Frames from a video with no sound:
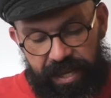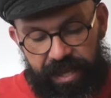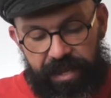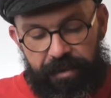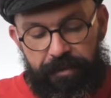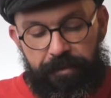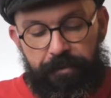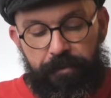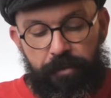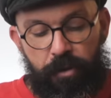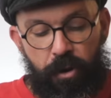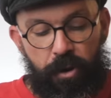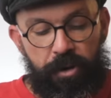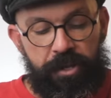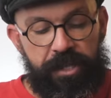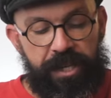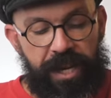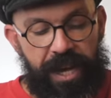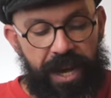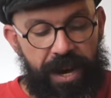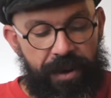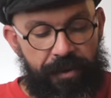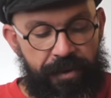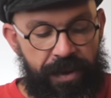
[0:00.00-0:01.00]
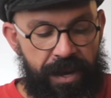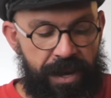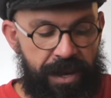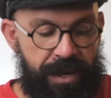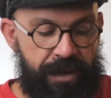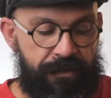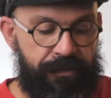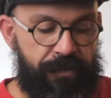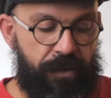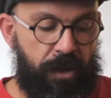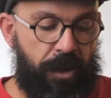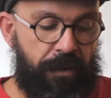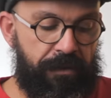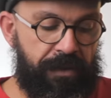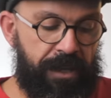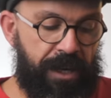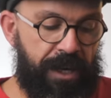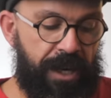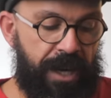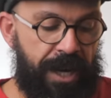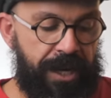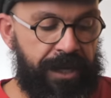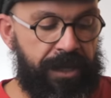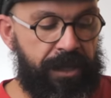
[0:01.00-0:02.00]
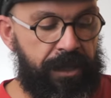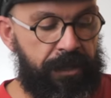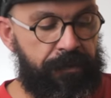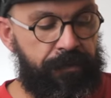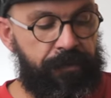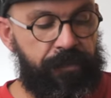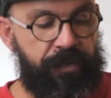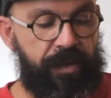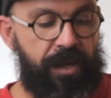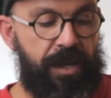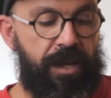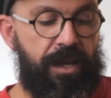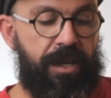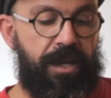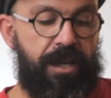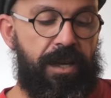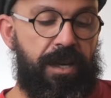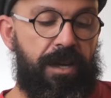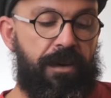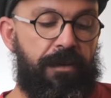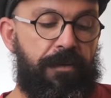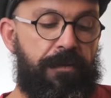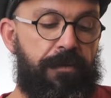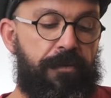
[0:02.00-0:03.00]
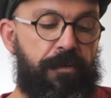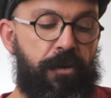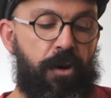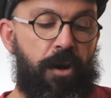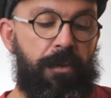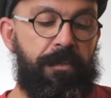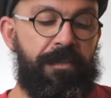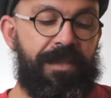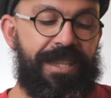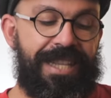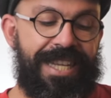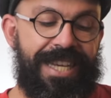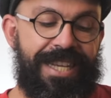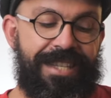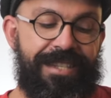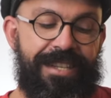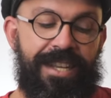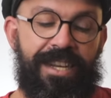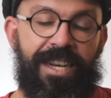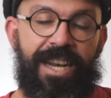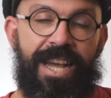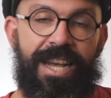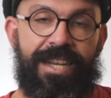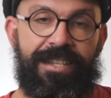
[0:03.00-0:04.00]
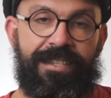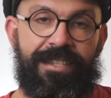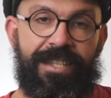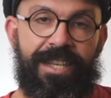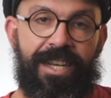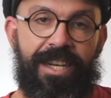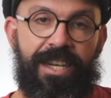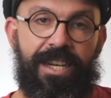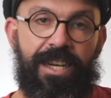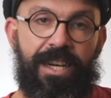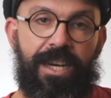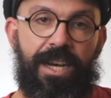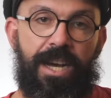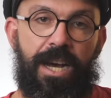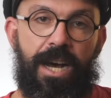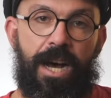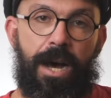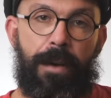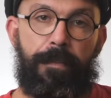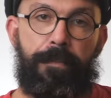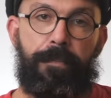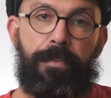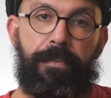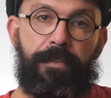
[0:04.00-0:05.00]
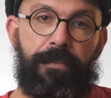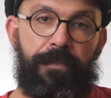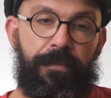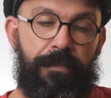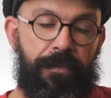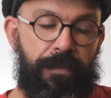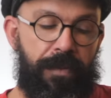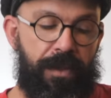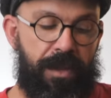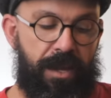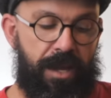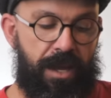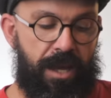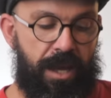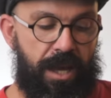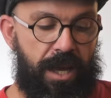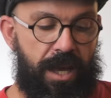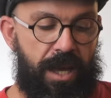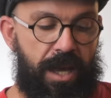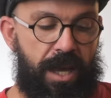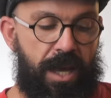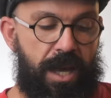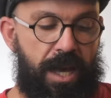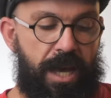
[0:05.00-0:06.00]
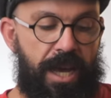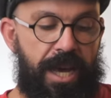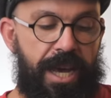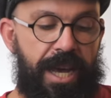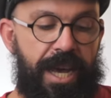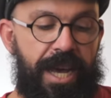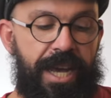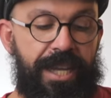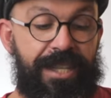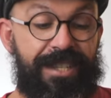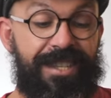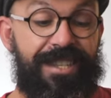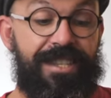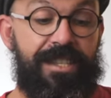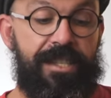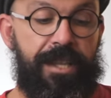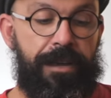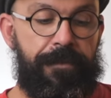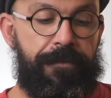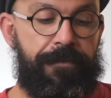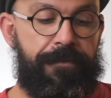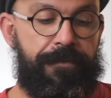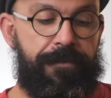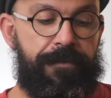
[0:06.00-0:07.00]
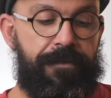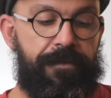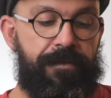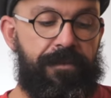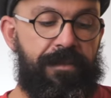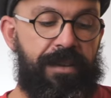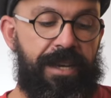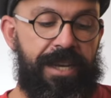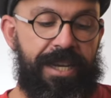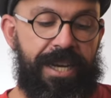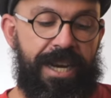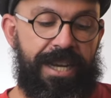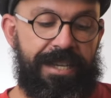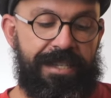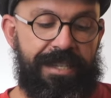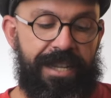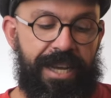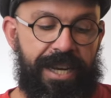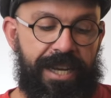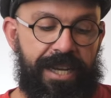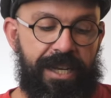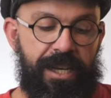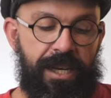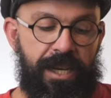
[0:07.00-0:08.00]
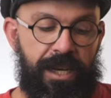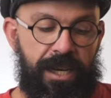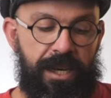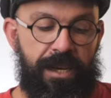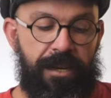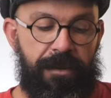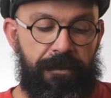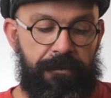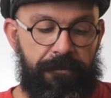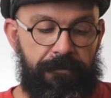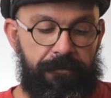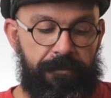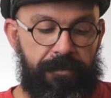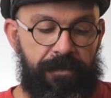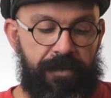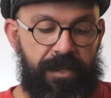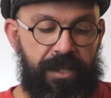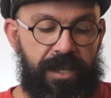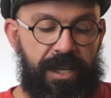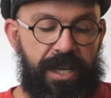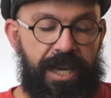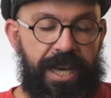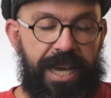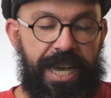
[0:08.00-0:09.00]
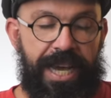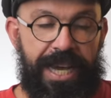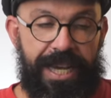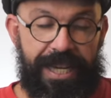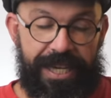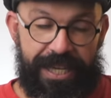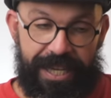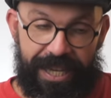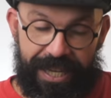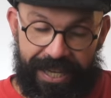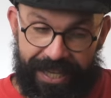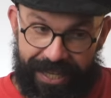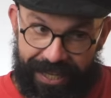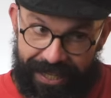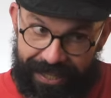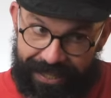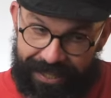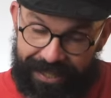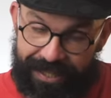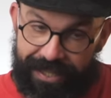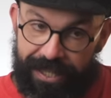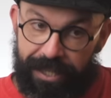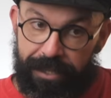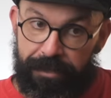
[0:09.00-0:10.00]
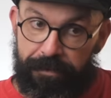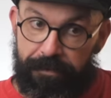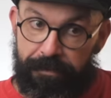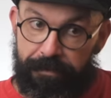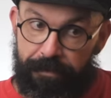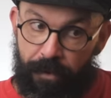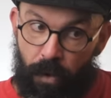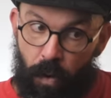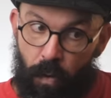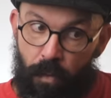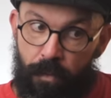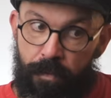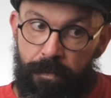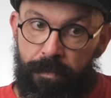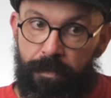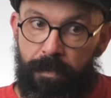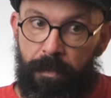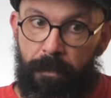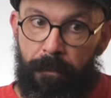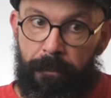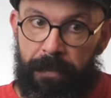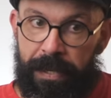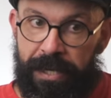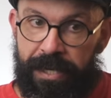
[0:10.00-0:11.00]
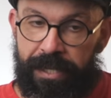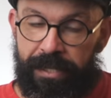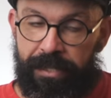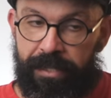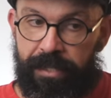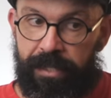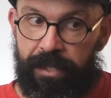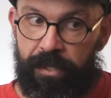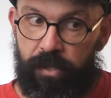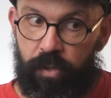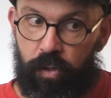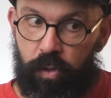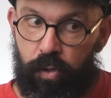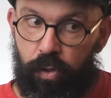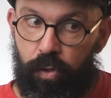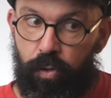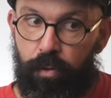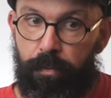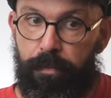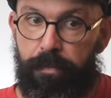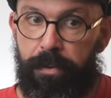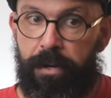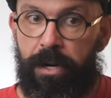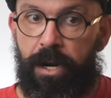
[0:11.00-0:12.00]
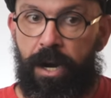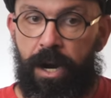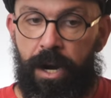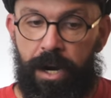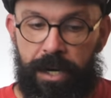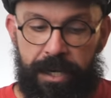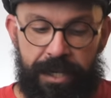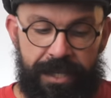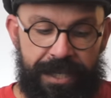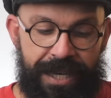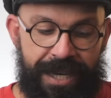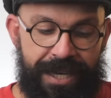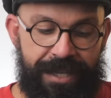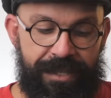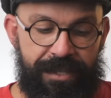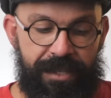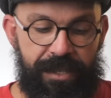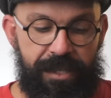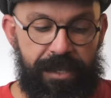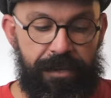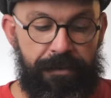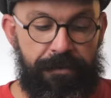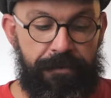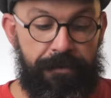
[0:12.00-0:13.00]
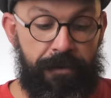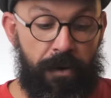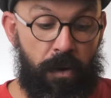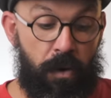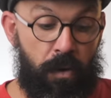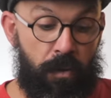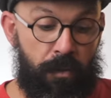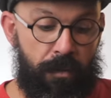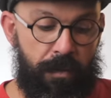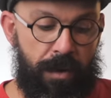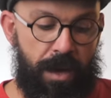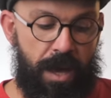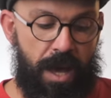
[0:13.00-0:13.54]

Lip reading: The front area of the liner, from this elastic up, it's stiff. It has like a, it is still foam, but it's a super hard density foam.